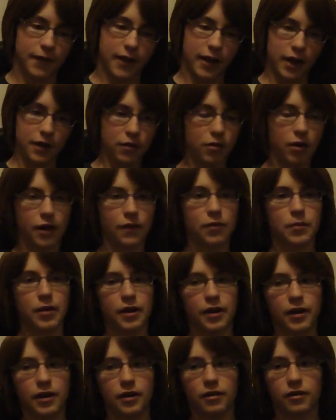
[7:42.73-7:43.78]
If you don't have the
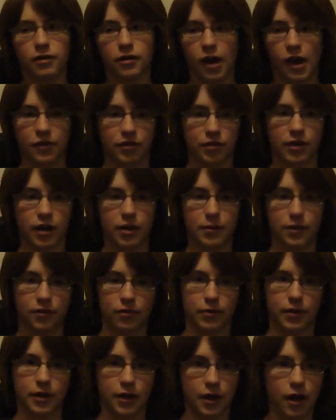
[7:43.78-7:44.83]
money, console gaming is
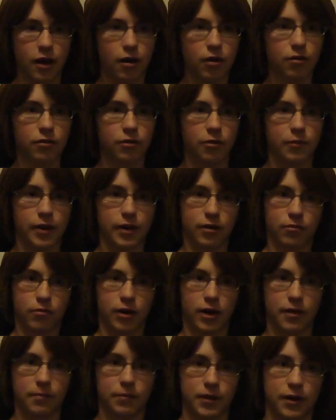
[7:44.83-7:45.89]
the way to go, no matter
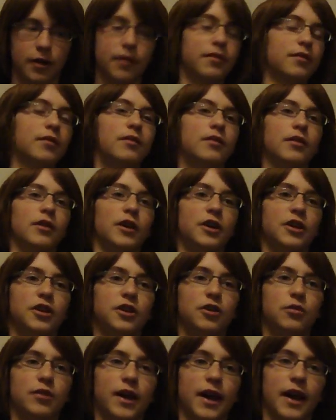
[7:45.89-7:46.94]
what, because
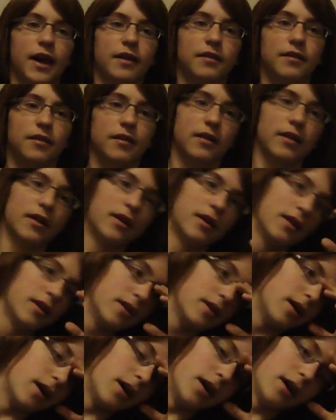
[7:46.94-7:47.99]
you can't.
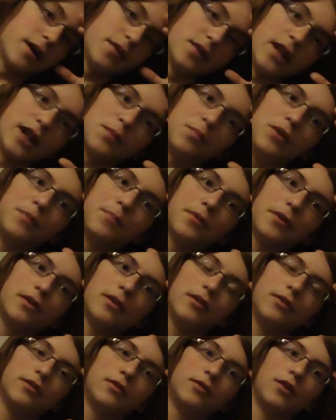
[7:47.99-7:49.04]
Because uh, a lot of
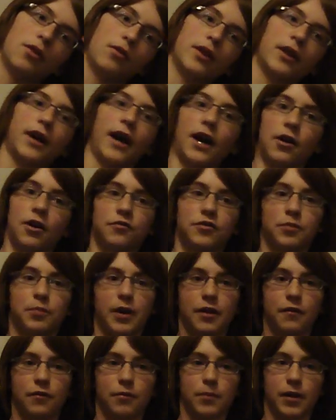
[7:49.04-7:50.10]
people don't like. I don't have to
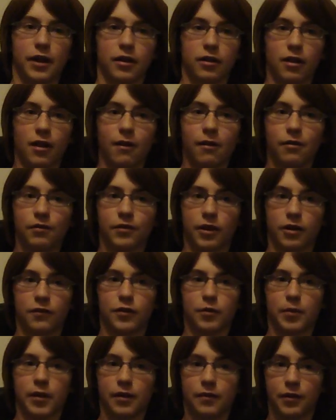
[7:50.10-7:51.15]
pay for my clothes. I don't
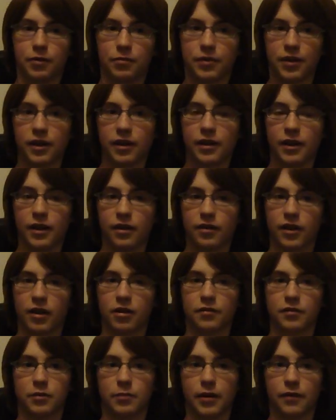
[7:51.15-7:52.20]
have to pay for utilities. I don't
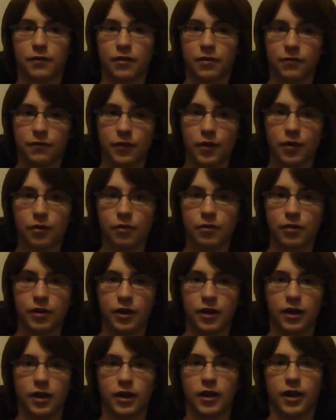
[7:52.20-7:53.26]
have to pay for food.
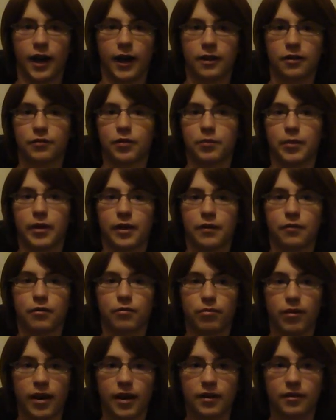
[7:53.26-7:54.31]
I don't have to pay for
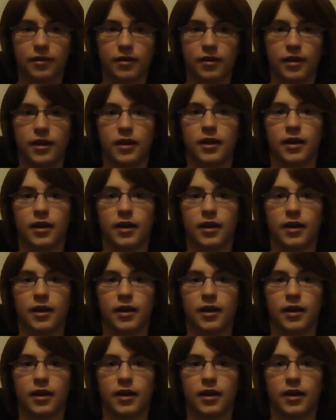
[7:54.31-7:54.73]
rent.